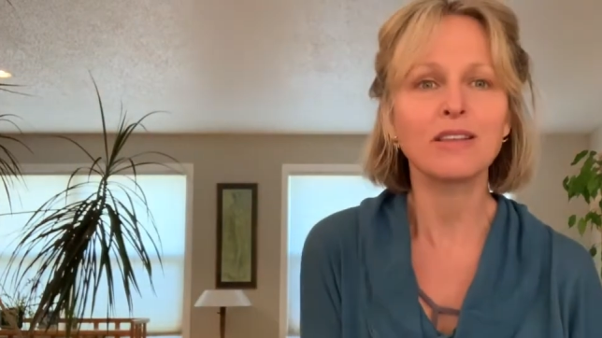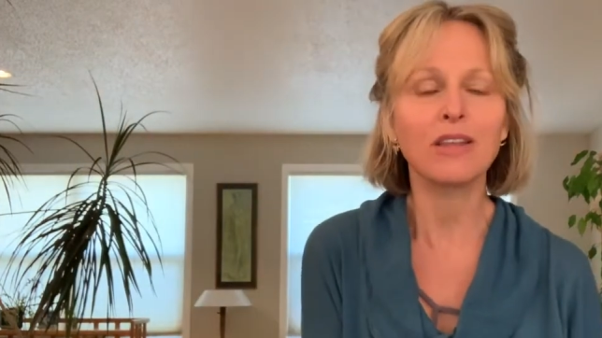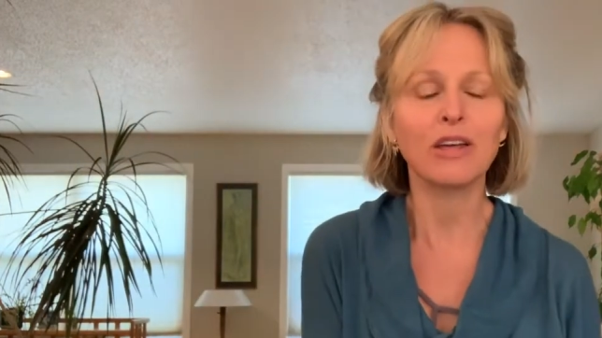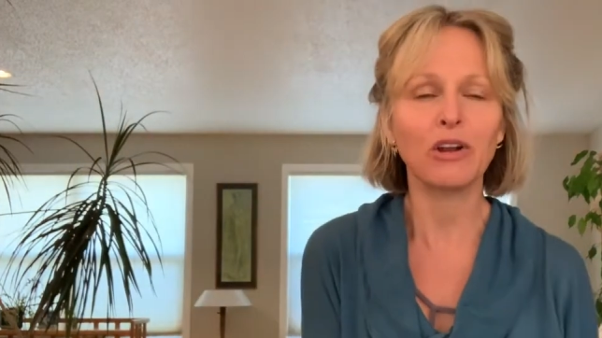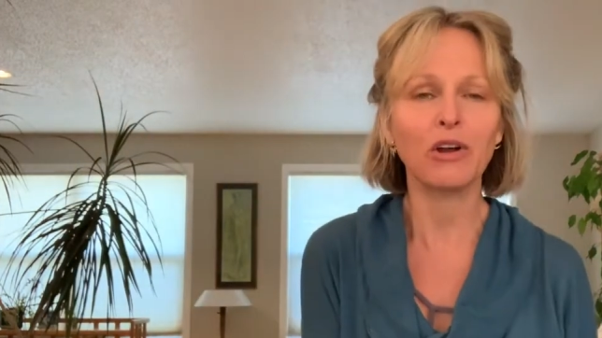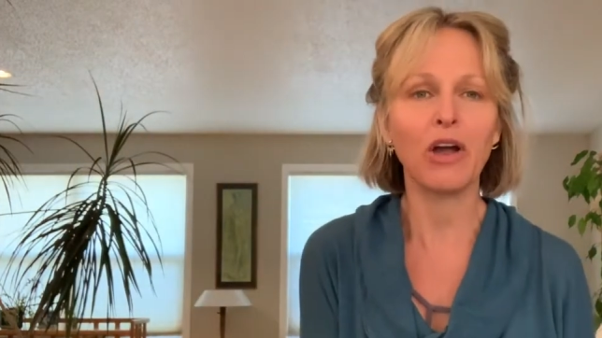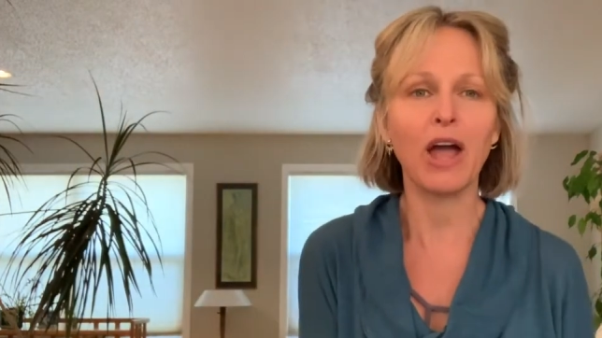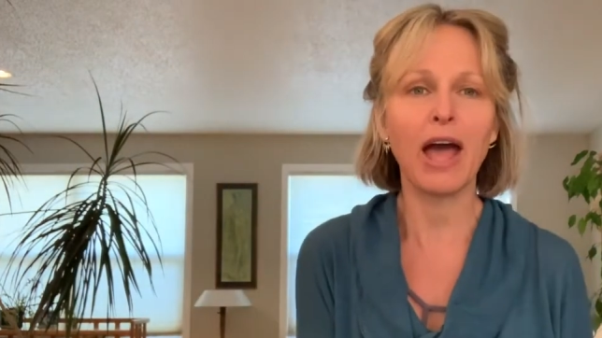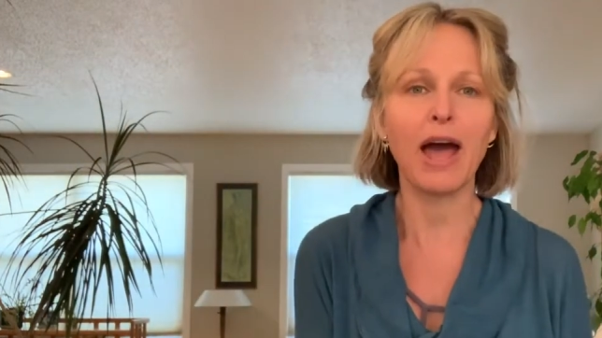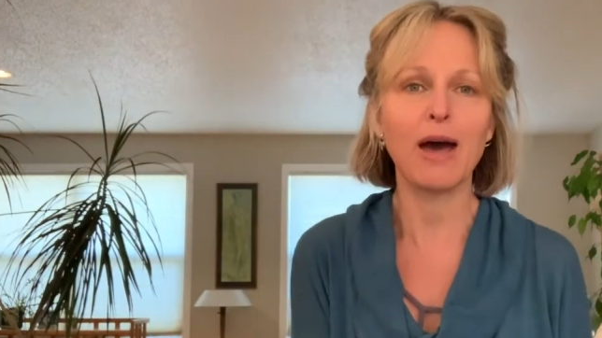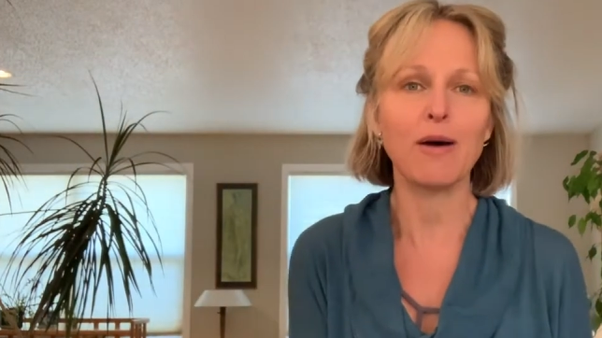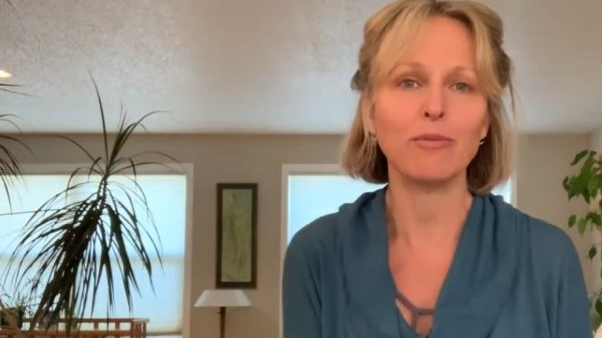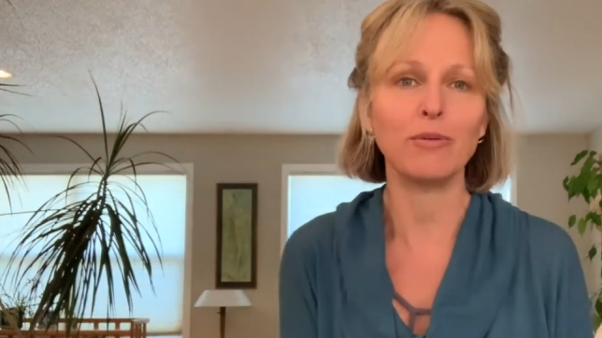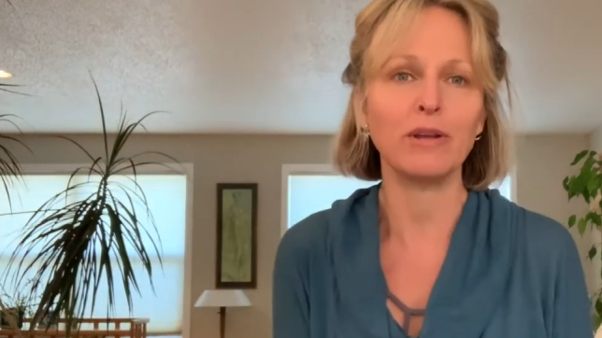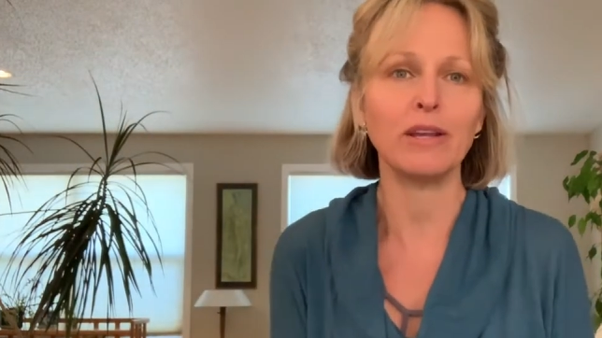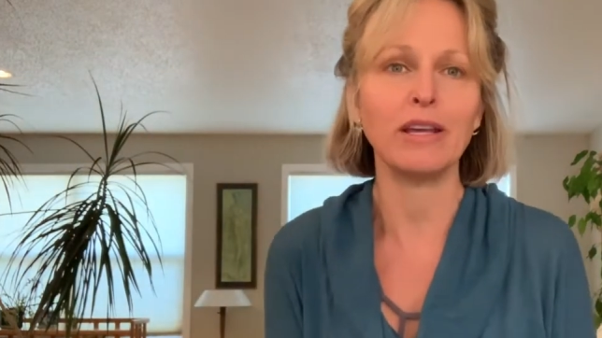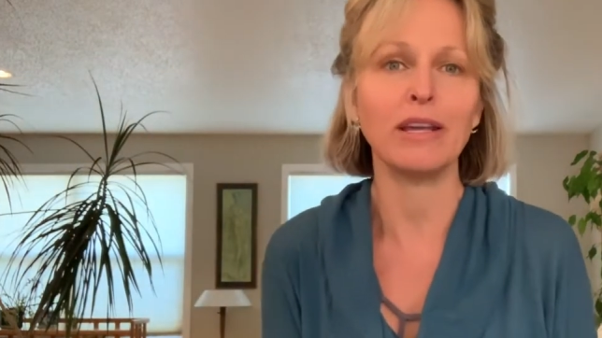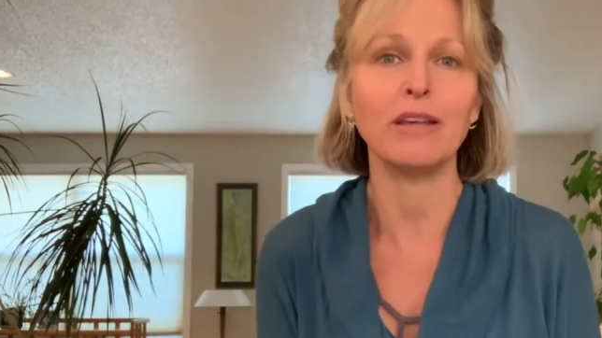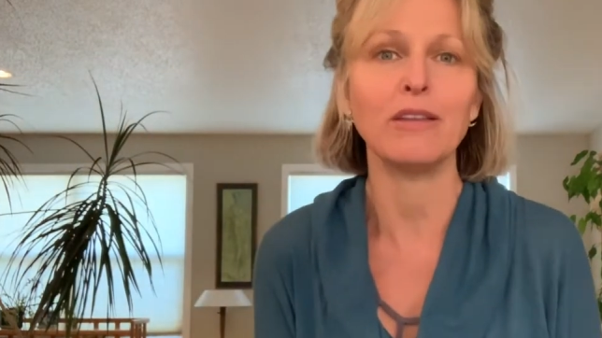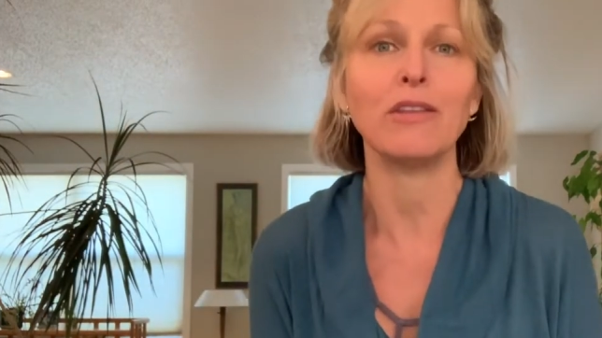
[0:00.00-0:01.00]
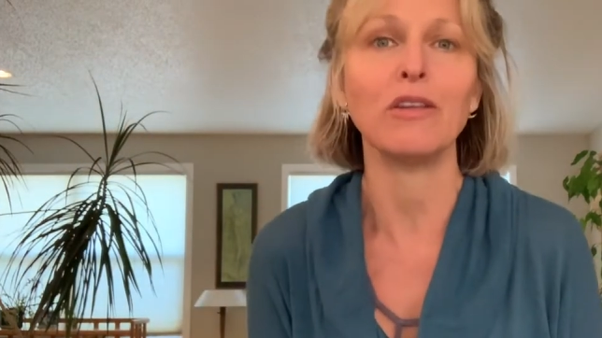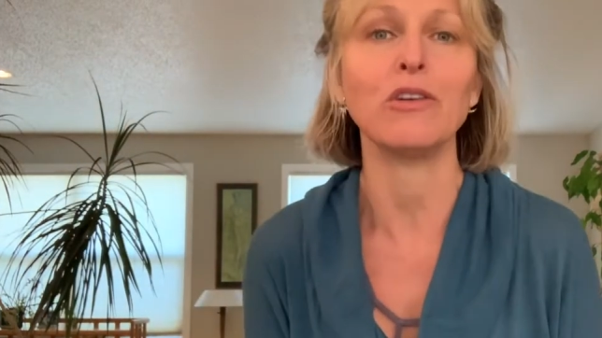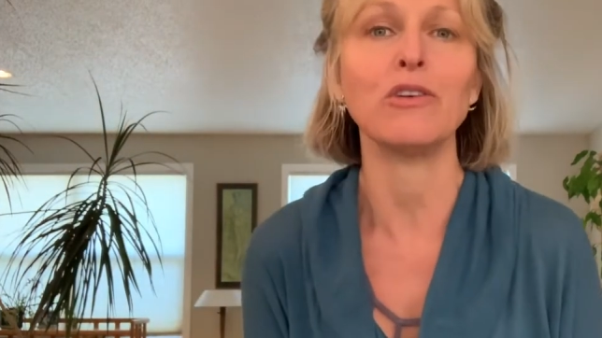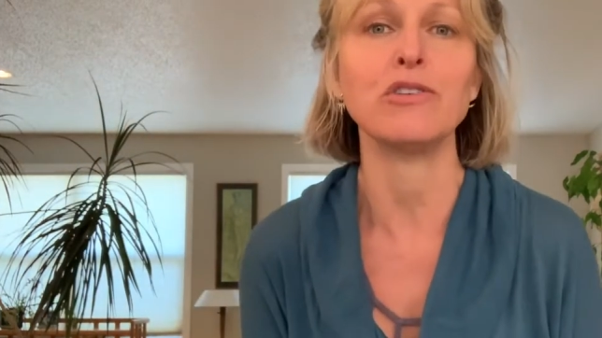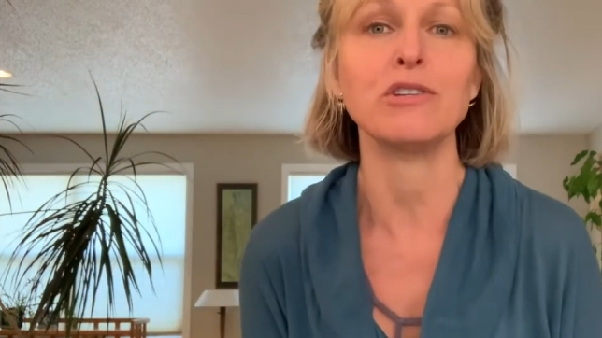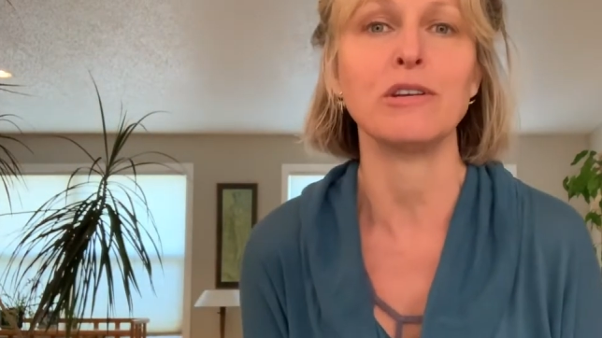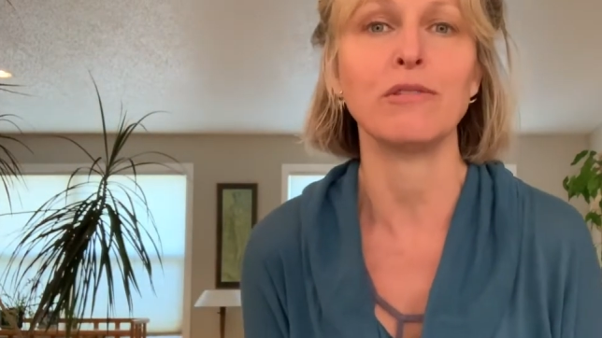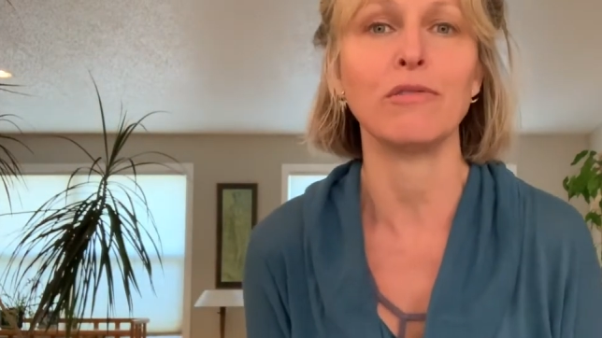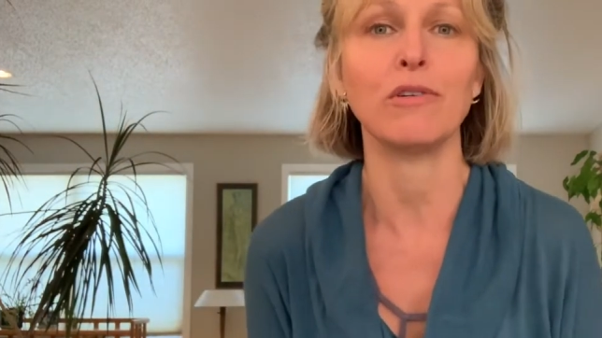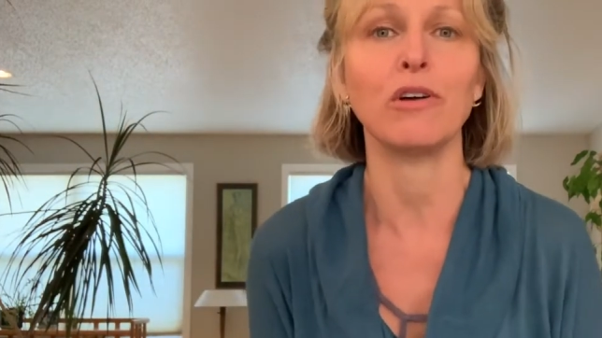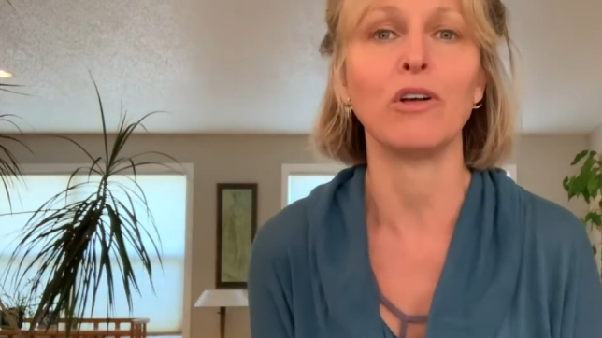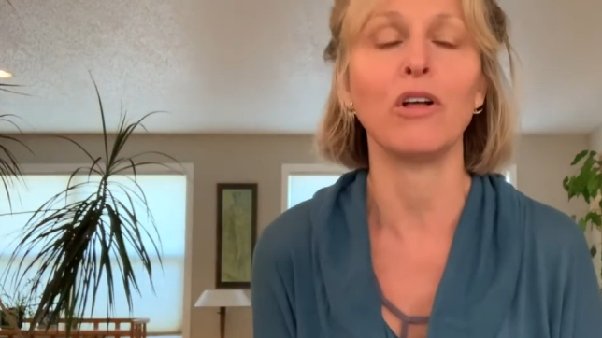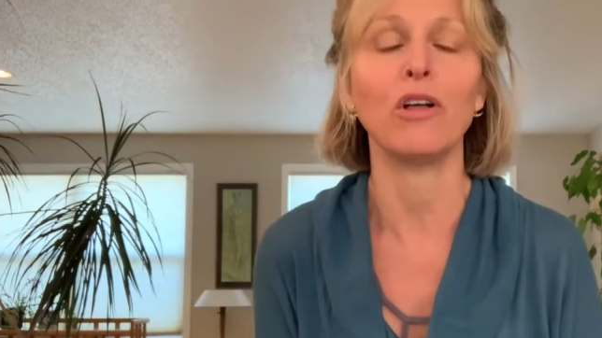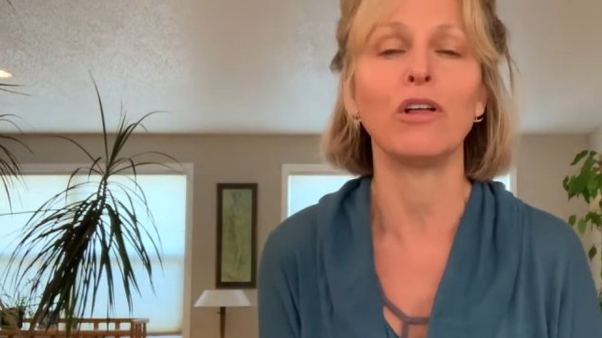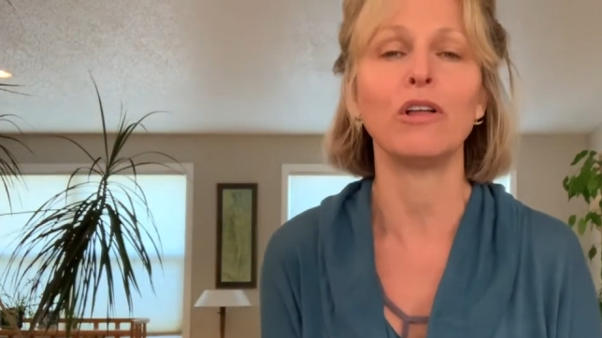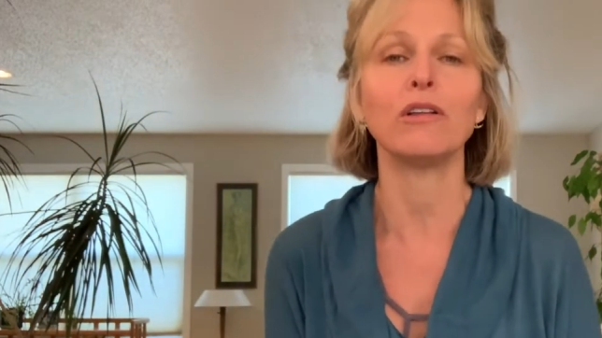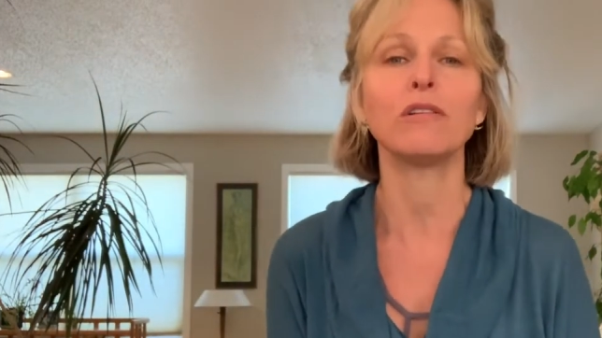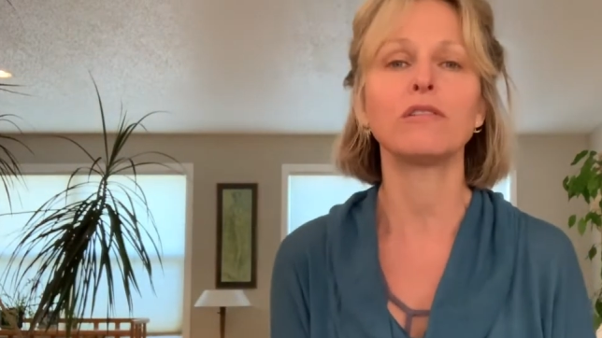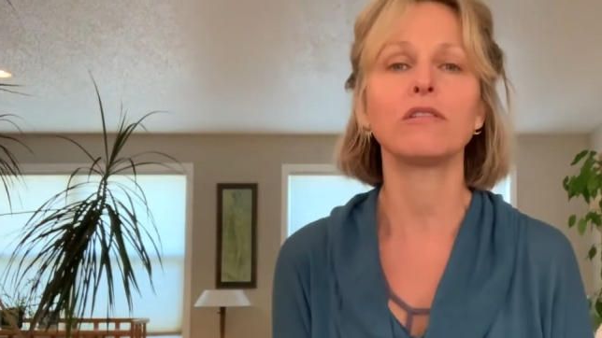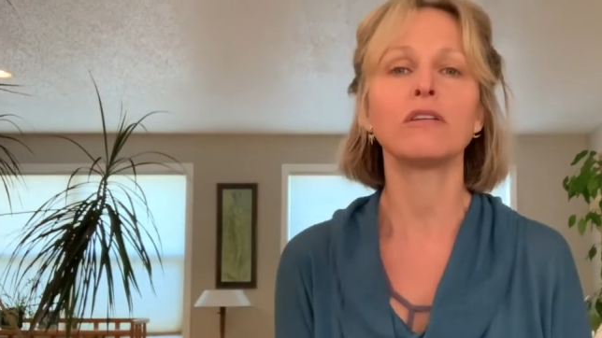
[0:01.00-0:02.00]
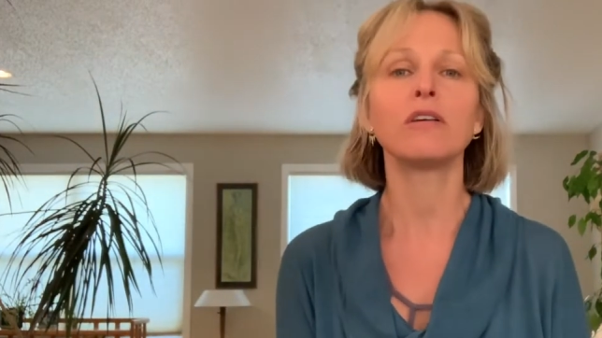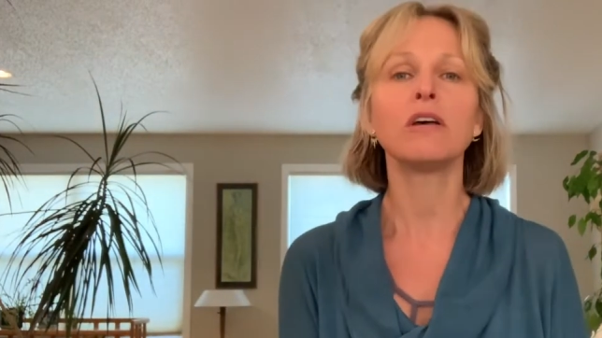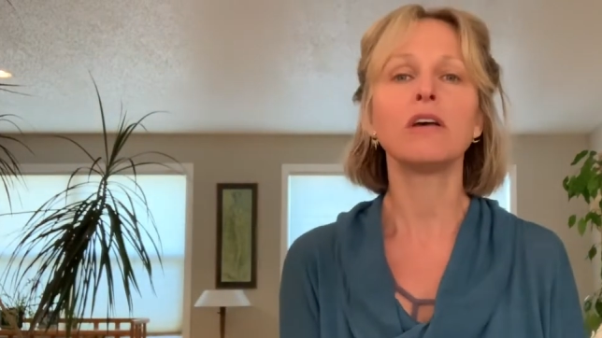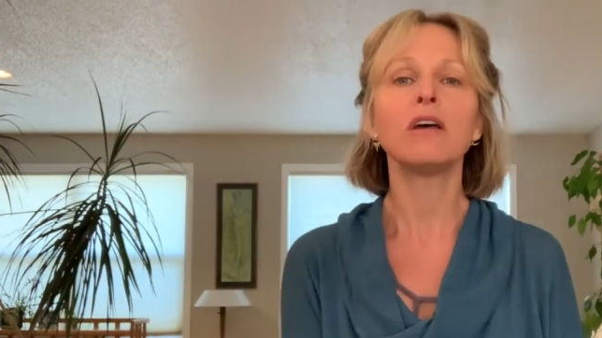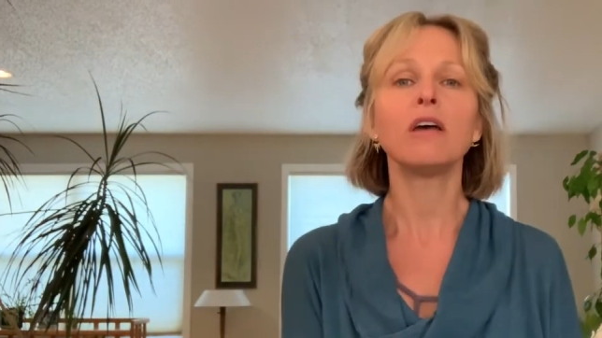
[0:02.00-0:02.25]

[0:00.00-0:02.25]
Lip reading: that are happening, that are difficult,